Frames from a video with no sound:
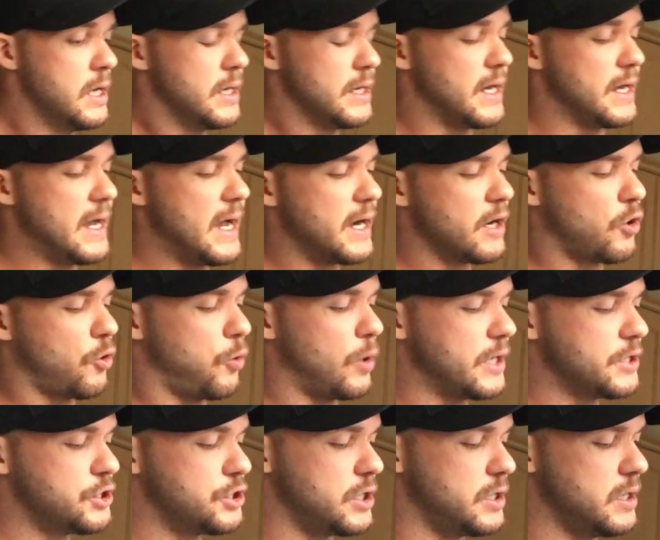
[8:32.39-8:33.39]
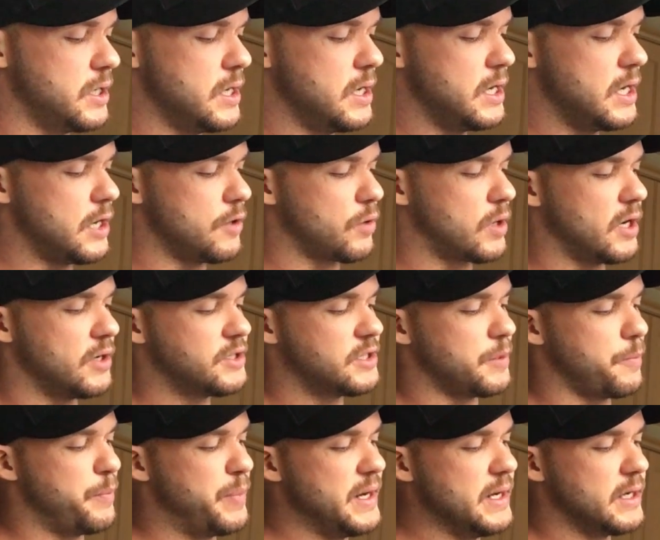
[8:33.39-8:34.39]
Now, you had a question in regards
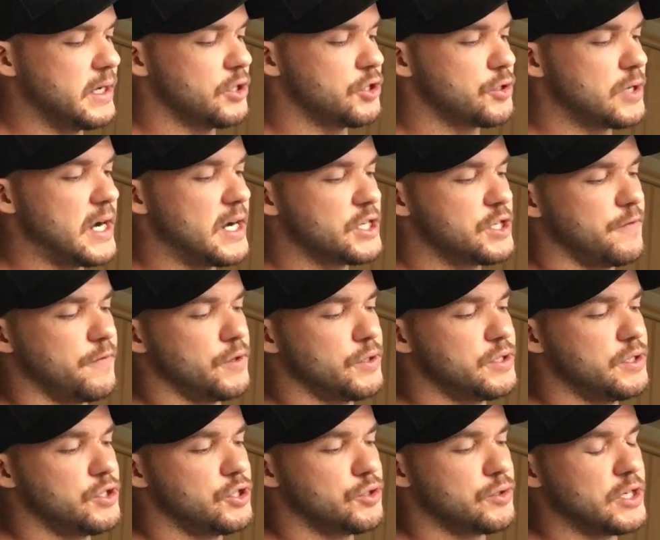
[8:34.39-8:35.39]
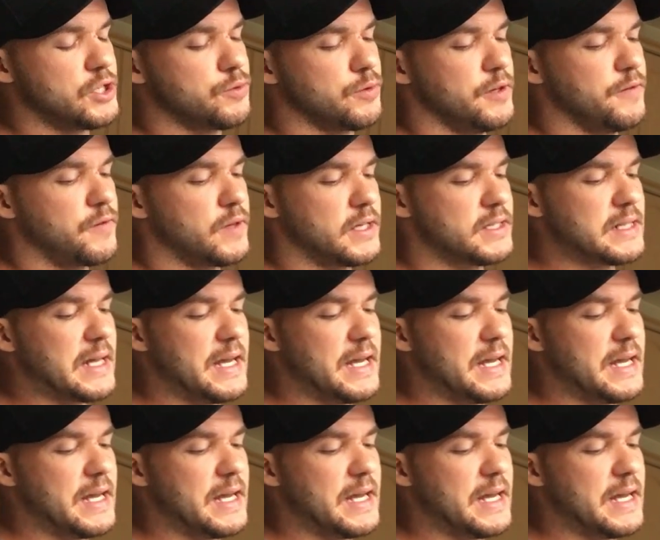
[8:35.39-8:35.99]
to peak contraction versus stretch reflex.